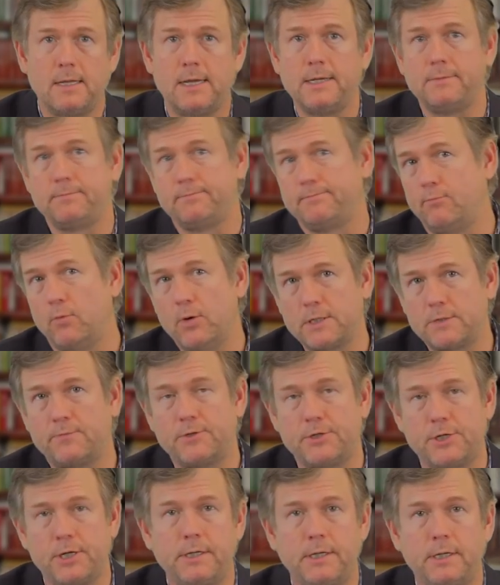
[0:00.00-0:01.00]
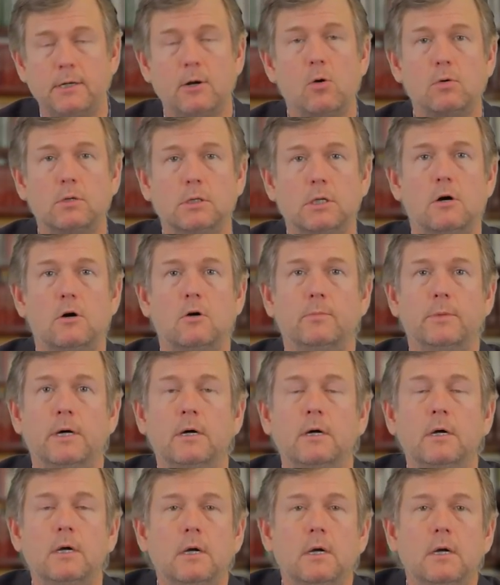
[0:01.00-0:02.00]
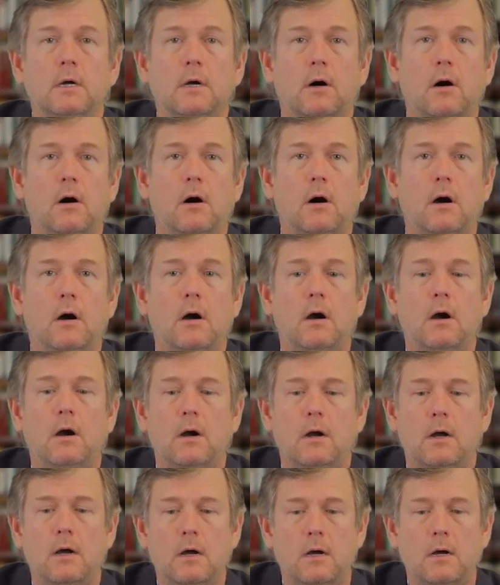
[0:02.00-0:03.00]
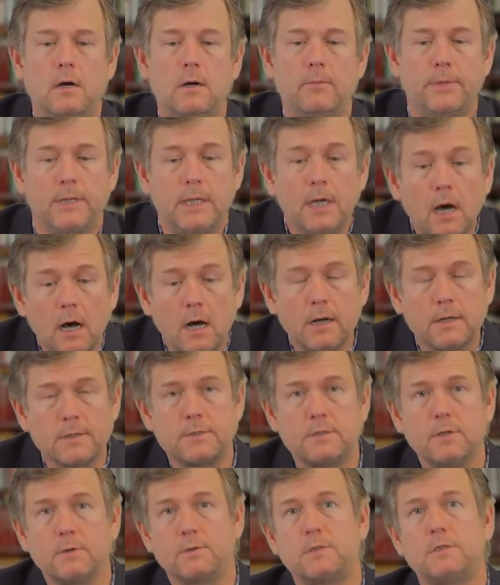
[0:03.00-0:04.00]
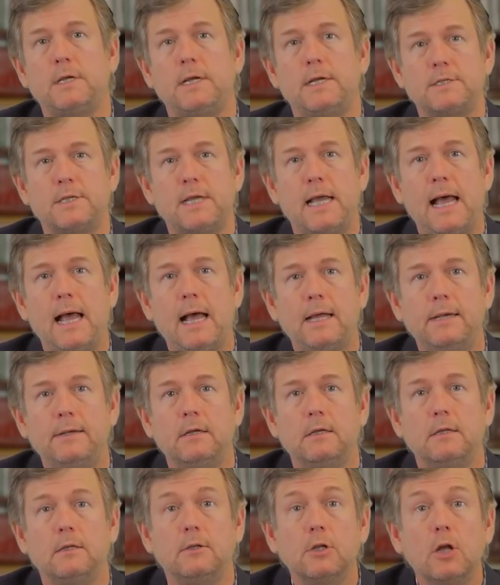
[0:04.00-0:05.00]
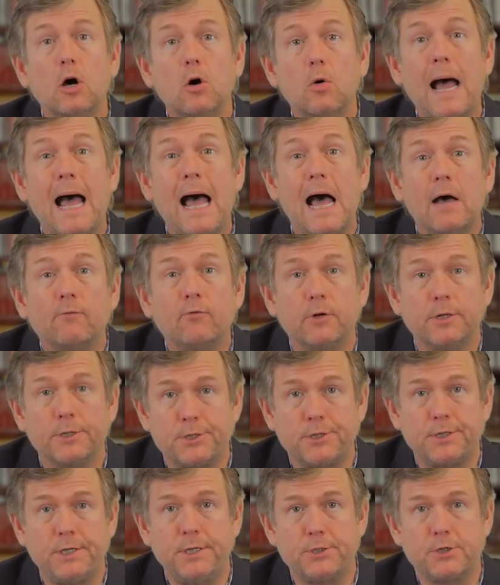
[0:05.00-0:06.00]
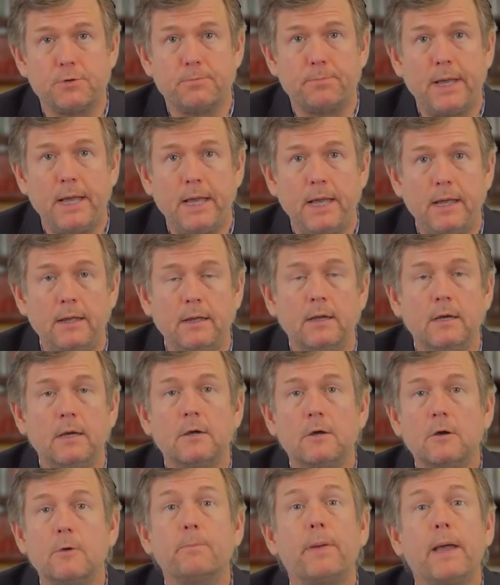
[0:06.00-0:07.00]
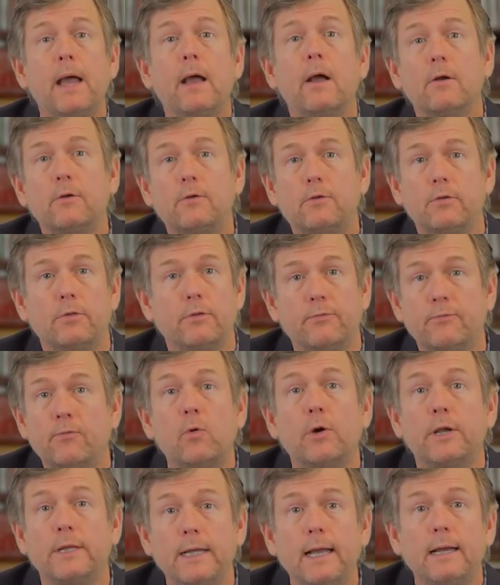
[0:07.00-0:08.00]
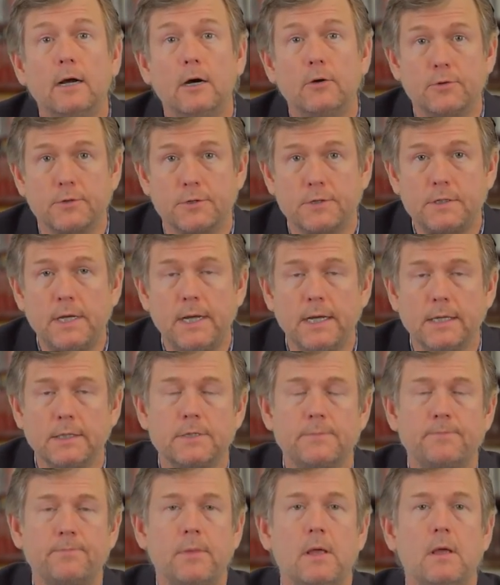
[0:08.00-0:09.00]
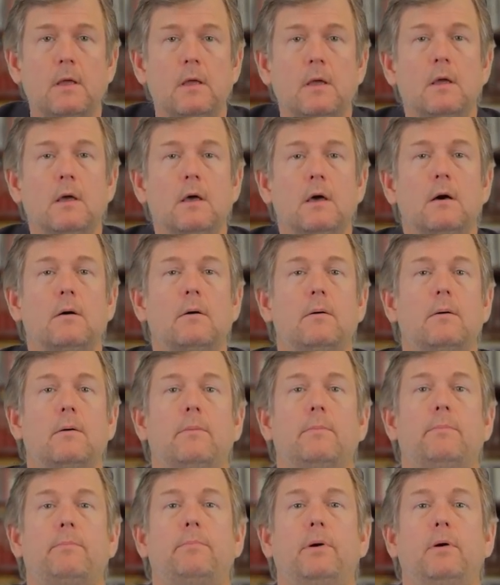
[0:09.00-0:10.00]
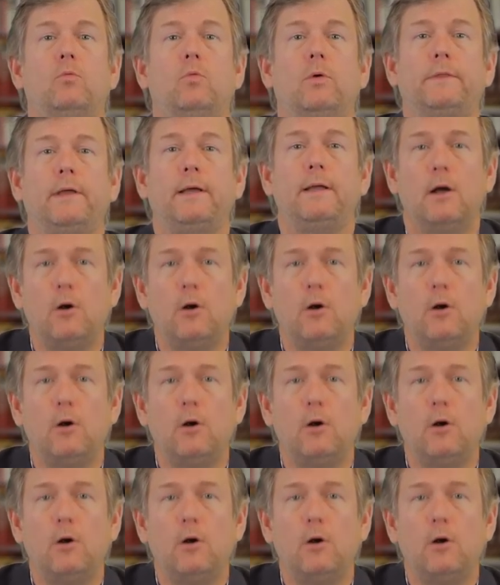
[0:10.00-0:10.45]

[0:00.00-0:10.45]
like West Virginia and Oklahoma, are because those states had low average teacher pay compared to the 48 other states. But what they